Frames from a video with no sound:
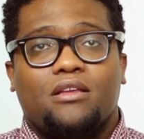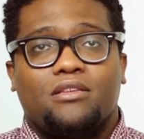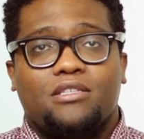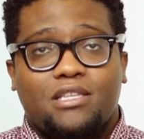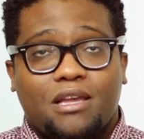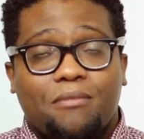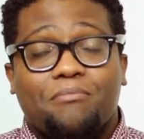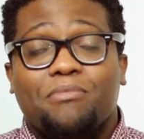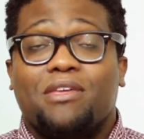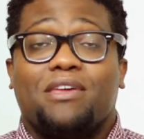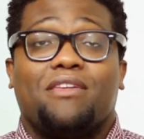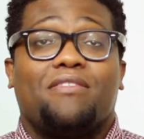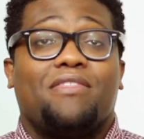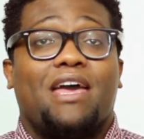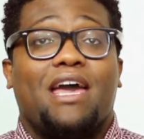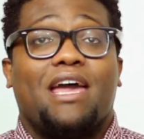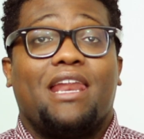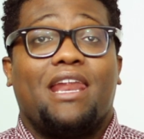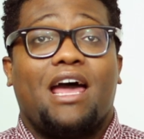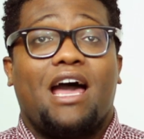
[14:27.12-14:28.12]
something
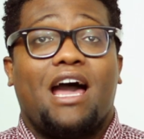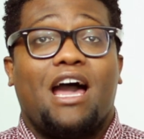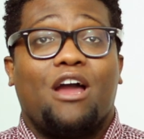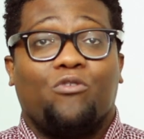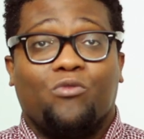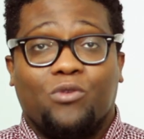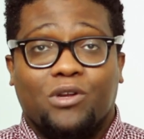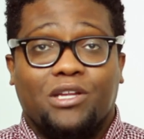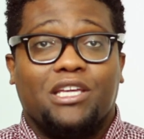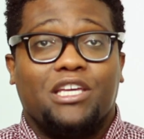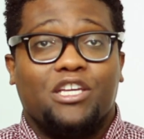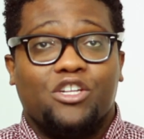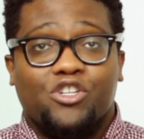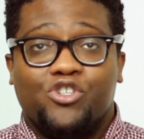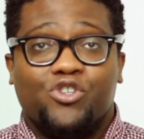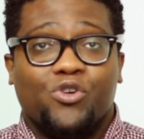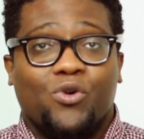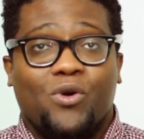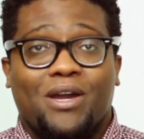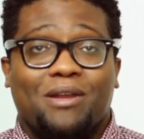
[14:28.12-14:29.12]
that I really
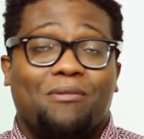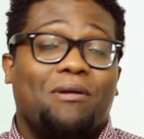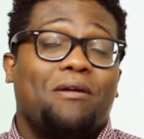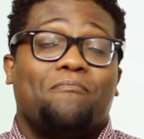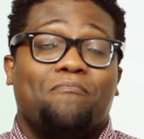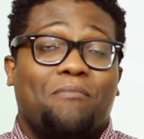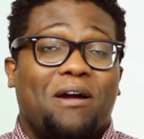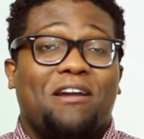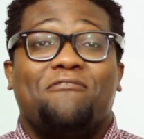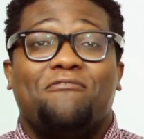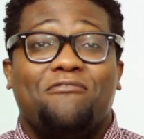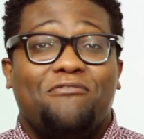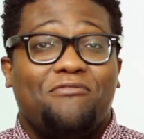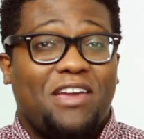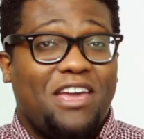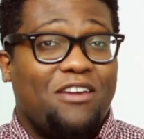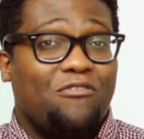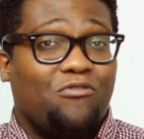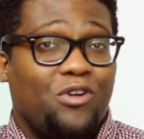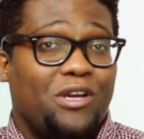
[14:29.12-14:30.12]
enjoyed, my
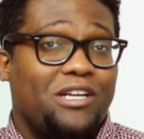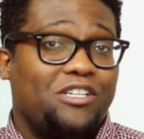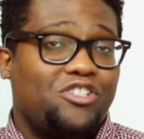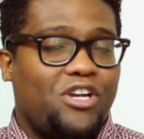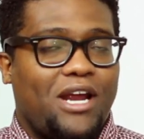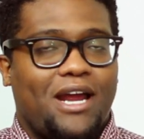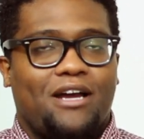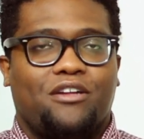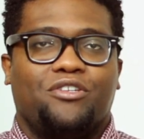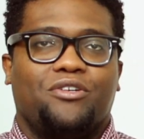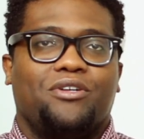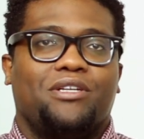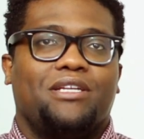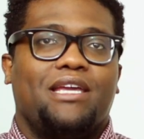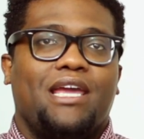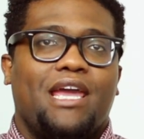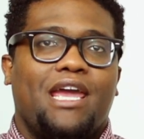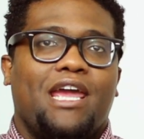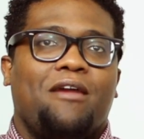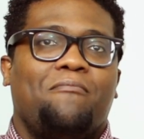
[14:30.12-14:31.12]
favorite childhood
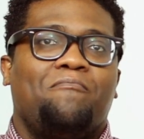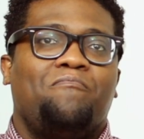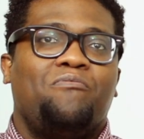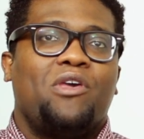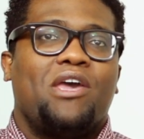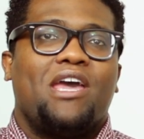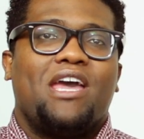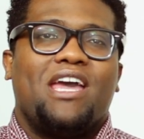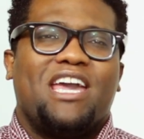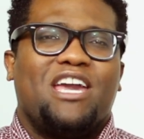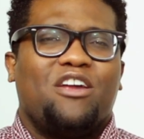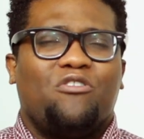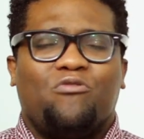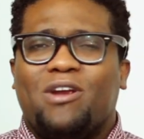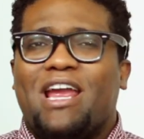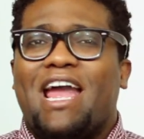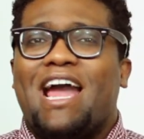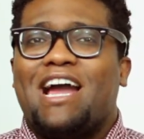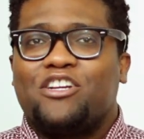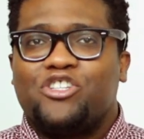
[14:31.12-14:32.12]
game, in
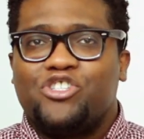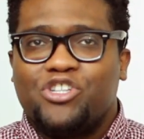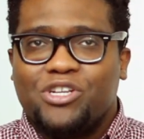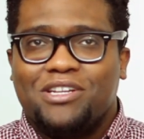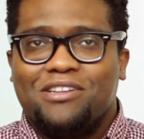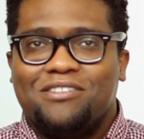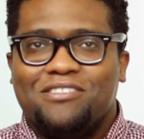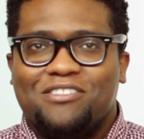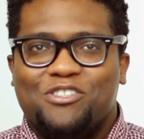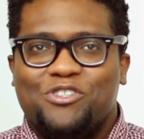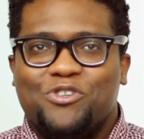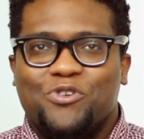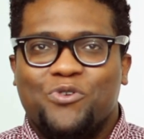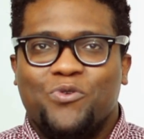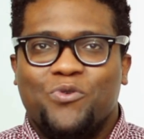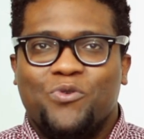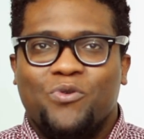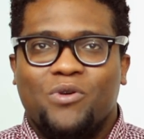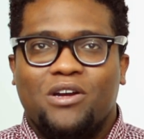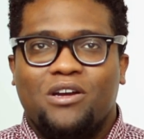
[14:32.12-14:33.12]
reaction
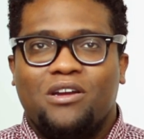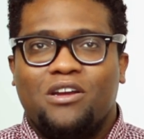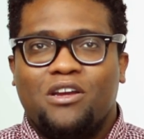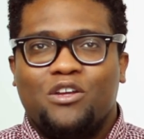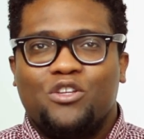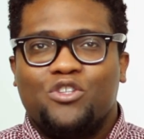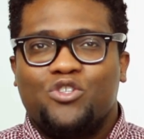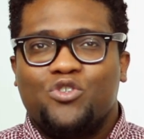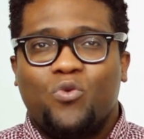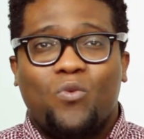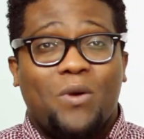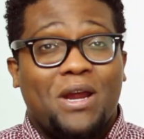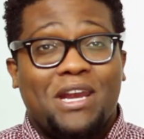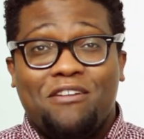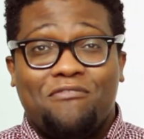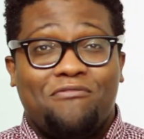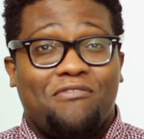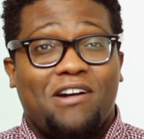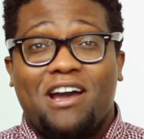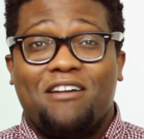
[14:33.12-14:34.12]
to
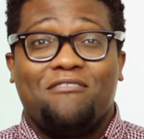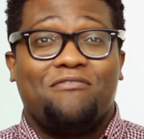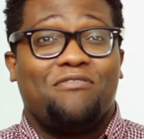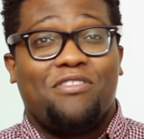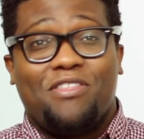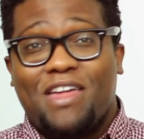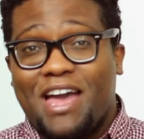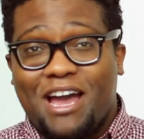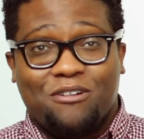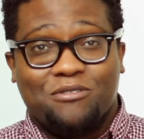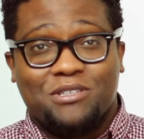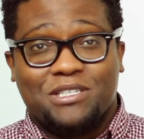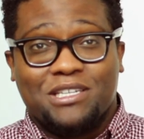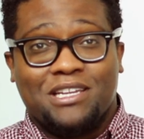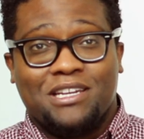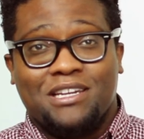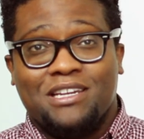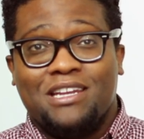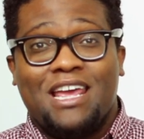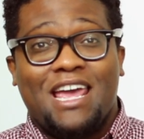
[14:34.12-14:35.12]

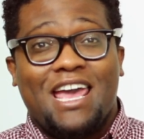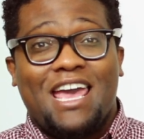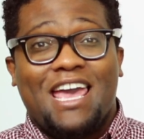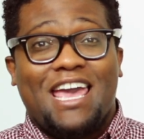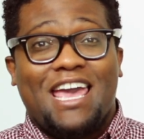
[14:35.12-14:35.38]
25,000